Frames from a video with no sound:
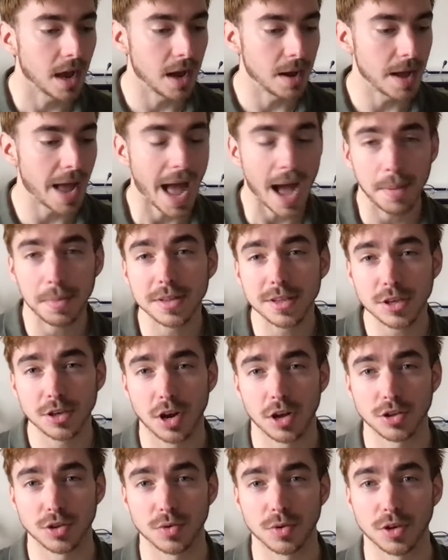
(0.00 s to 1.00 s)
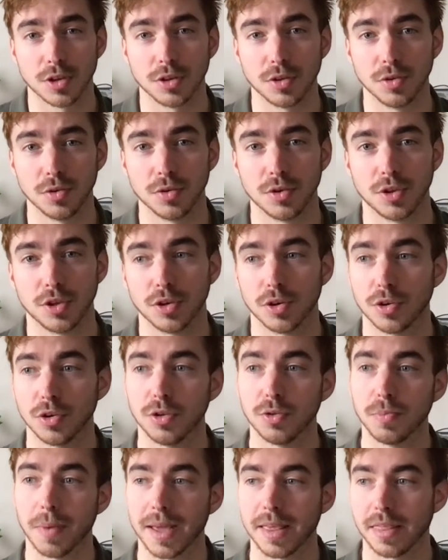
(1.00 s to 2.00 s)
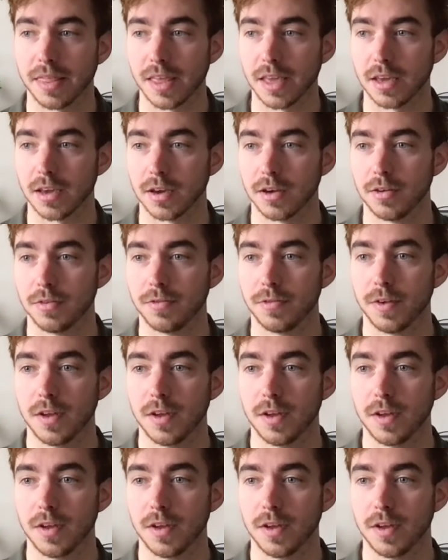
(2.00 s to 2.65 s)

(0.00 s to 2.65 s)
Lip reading: Habits can also include, you might think of